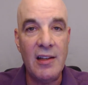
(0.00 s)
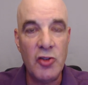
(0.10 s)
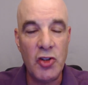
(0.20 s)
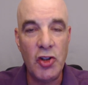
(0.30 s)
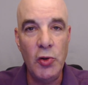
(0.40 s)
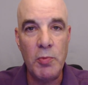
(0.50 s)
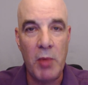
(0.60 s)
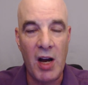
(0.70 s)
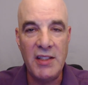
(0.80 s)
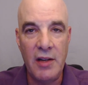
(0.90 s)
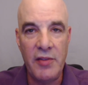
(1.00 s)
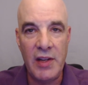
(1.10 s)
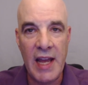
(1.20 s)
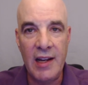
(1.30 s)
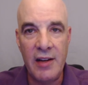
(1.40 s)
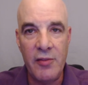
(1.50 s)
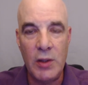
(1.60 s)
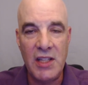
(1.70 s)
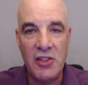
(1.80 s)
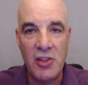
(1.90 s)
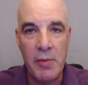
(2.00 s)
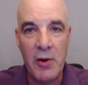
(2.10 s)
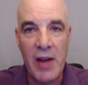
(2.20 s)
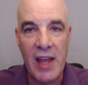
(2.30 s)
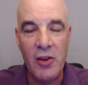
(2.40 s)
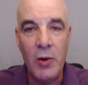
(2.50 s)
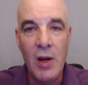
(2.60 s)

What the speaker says: choose positive and negative ones that jump out at you,